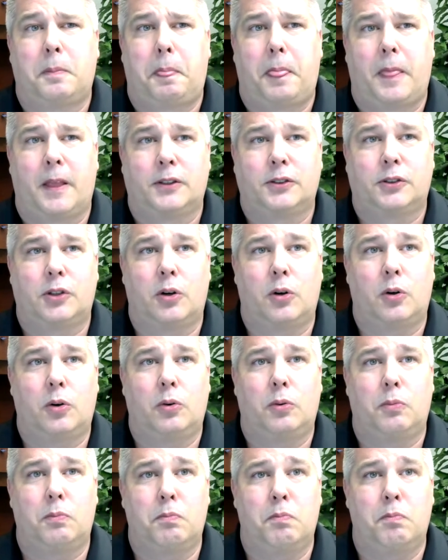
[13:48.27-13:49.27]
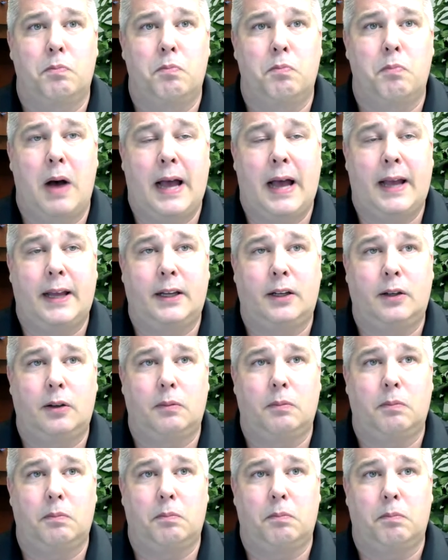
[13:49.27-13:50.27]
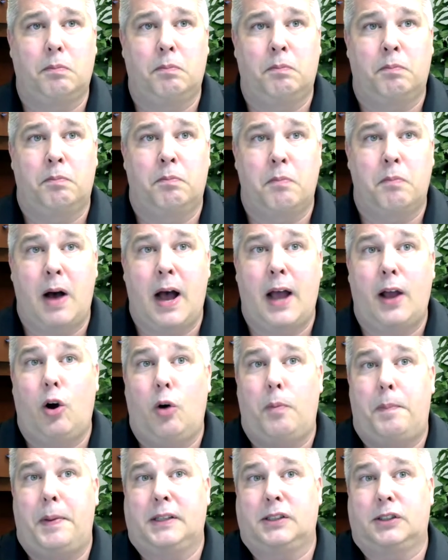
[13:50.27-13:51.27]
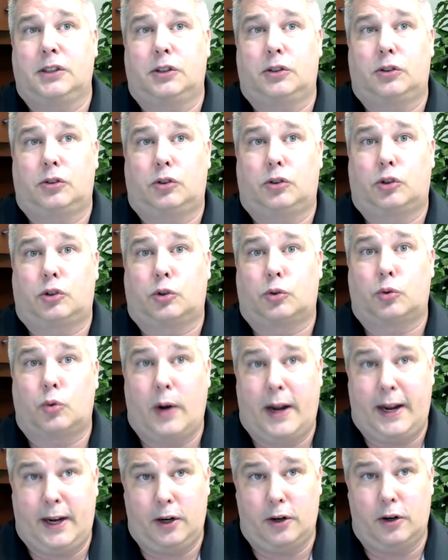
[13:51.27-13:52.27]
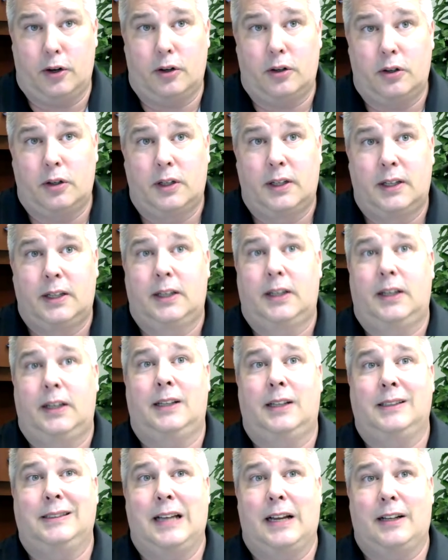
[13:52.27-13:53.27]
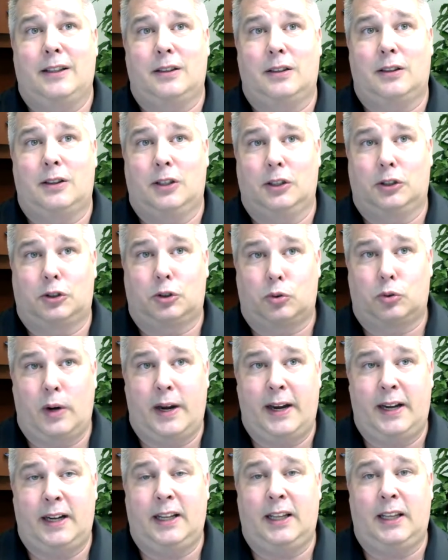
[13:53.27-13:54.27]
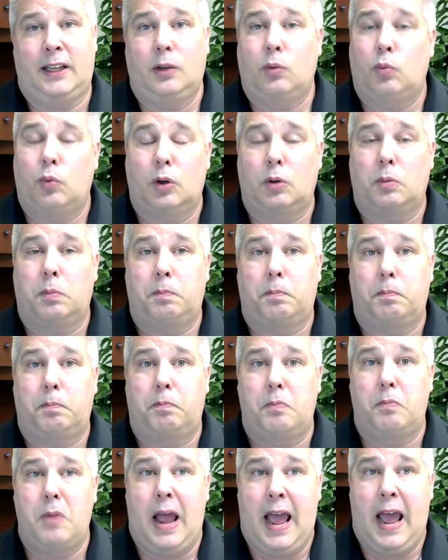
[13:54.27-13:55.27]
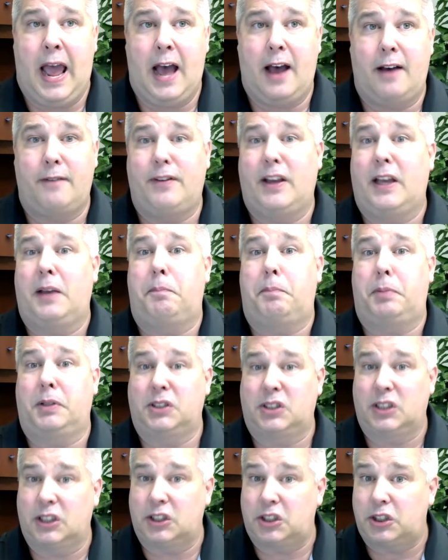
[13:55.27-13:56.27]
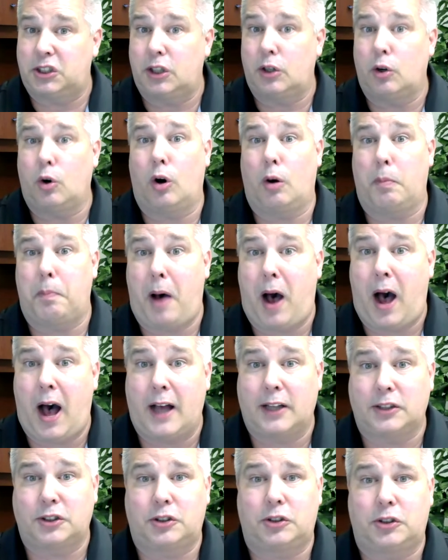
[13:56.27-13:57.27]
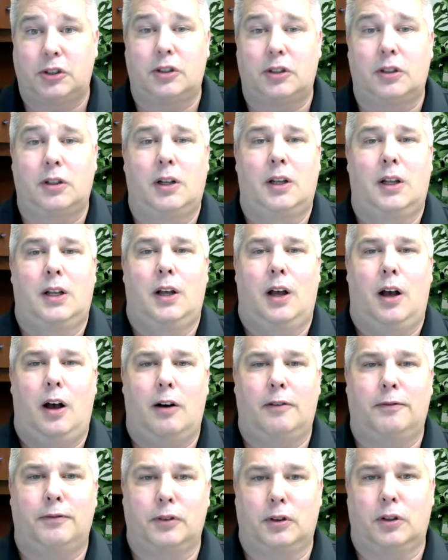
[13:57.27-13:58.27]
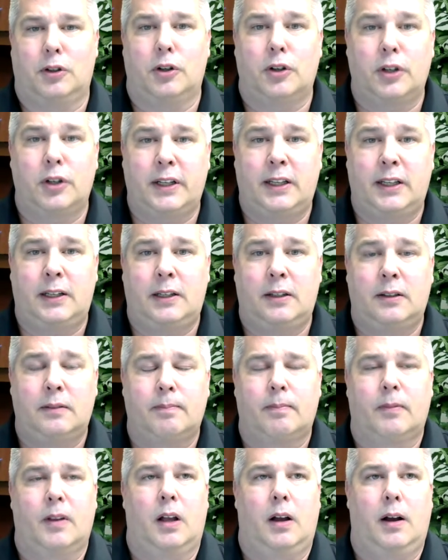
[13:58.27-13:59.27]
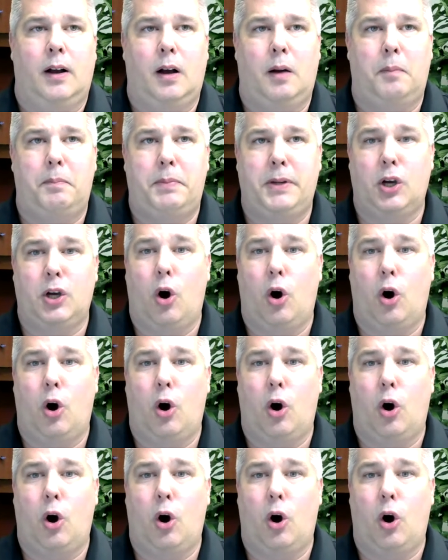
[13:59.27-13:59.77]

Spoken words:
So my hope as a trainer is that the trainee will have a position or a posture of learning, be